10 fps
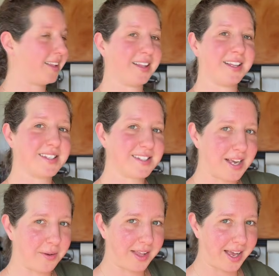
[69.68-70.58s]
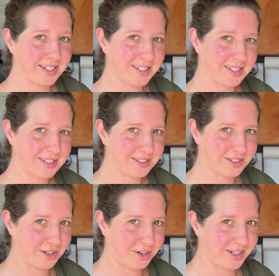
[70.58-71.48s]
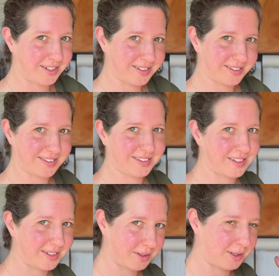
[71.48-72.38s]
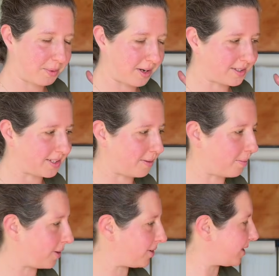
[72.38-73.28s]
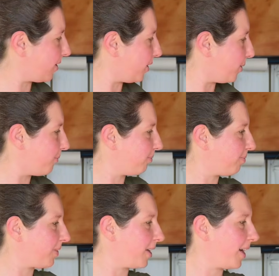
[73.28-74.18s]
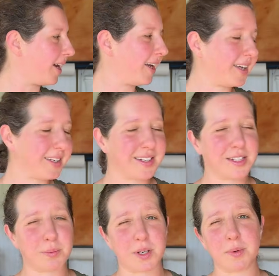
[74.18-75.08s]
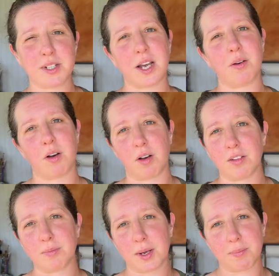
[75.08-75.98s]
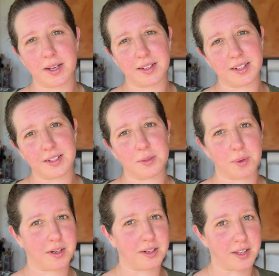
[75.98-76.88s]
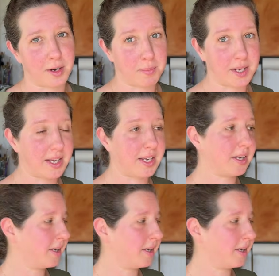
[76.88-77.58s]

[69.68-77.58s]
This is how that started, the process I'm about to tell you. And it's pretty much how all of my paintings, whether they're mini,